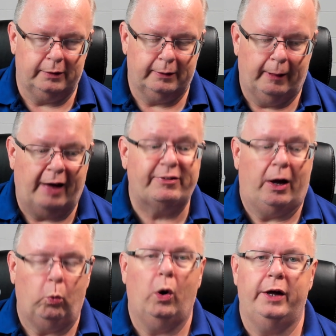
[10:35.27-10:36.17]
I've got
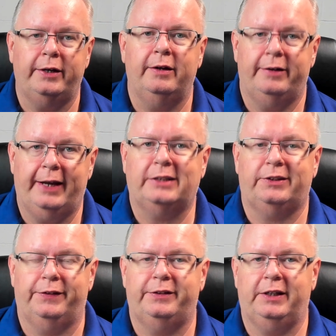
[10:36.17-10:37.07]
one next to
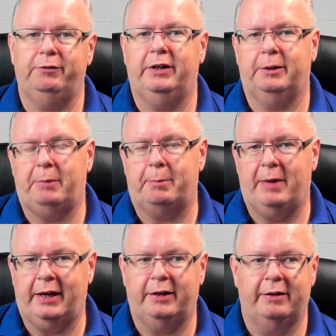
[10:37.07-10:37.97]
the TV in my
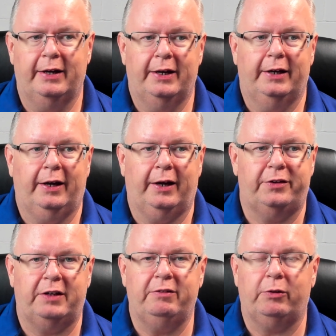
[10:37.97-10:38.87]
main
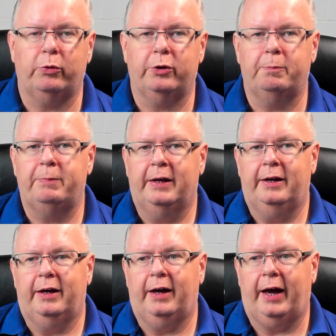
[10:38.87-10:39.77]
TV room.
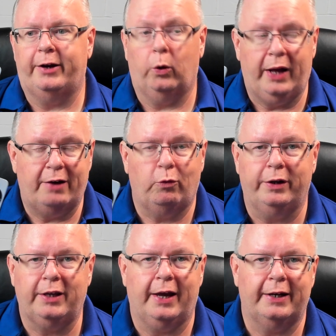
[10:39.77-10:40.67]
I don't have one
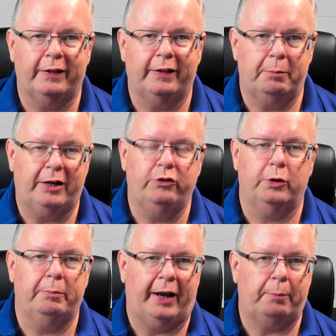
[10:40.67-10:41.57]
yet in the bedroom,
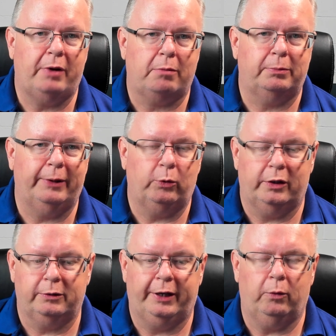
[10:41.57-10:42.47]
but I probably
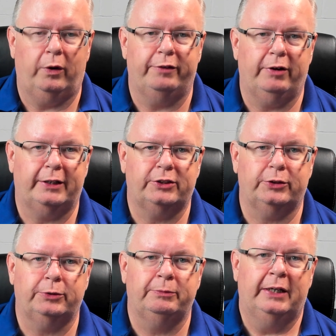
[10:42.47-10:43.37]
will get one very
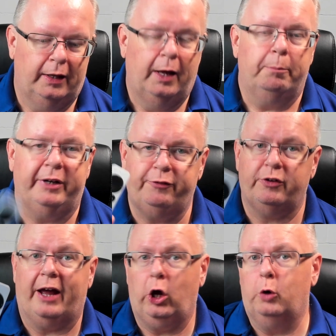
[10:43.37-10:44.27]
soon. But if you've
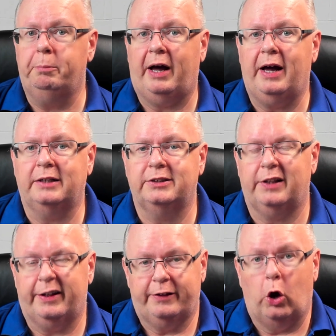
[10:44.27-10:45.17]
got HomePods,
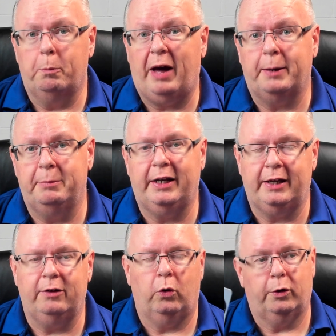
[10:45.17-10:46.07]
the HomePod
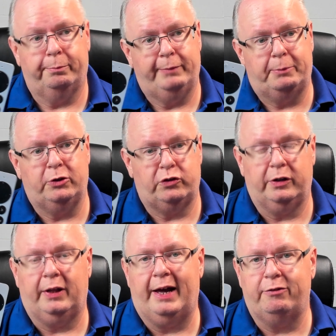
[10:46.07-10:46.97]
Mini, or maybe you still
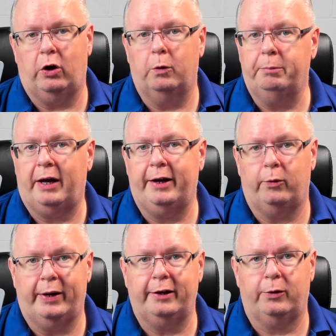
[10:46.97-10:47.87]
have a HomePod, a
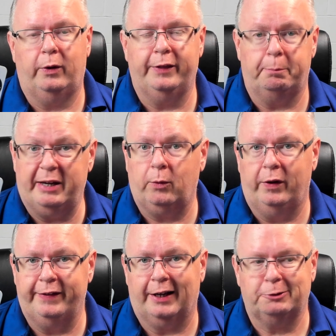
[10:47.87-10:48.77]
regular one, the big
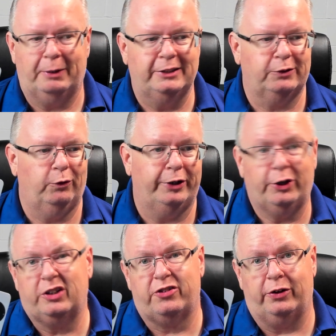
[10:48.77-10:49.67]
one, the expensive one, you
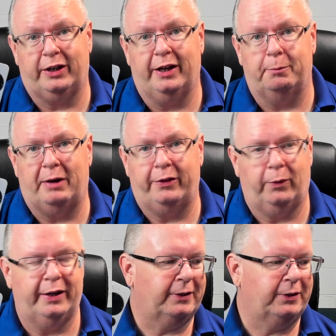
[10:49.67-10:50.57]
can still get them, by the
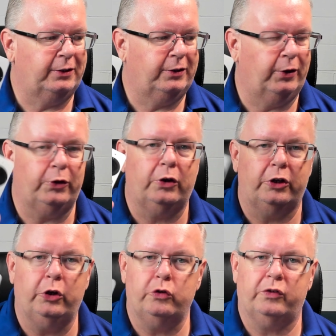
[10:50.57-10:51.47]
way. You know, you can
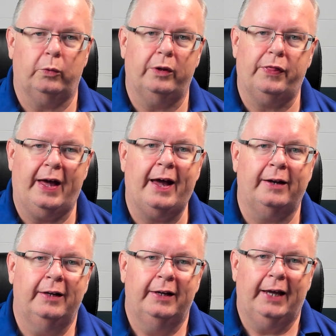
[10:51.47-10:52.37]
use it with that.
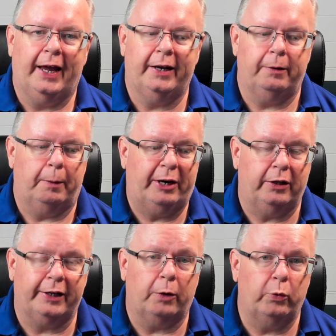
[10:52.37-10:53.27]
And
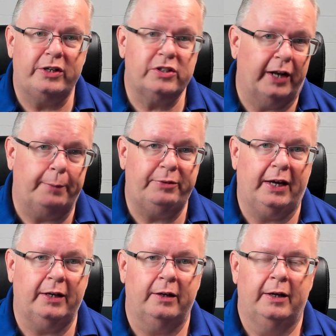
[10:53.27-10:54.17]
apparently a recent
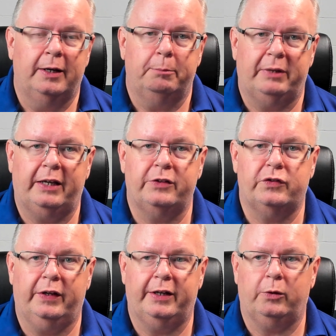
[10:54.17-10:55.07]
update means
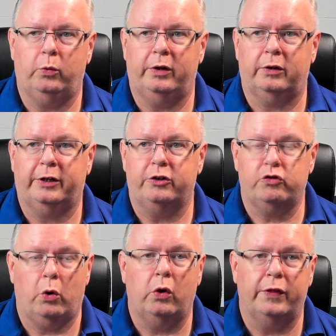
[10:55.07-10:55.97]
that it will
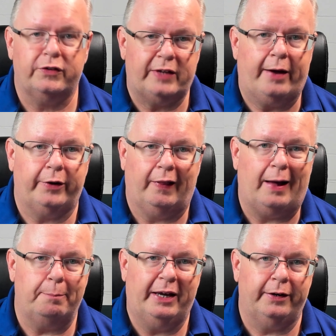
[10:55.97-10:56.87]
control the sound a
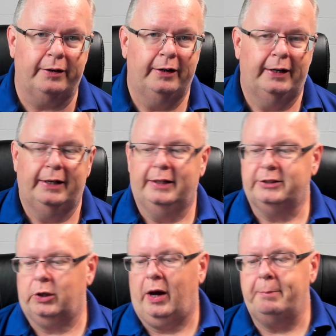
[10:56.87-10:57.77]
lot better.
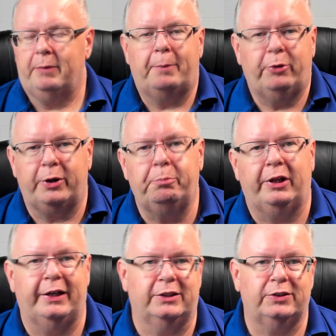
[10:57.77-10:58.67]
So I'm pretty
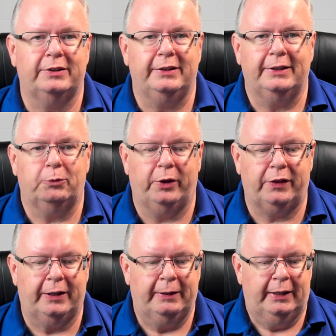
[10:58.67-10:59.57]
pleased with it.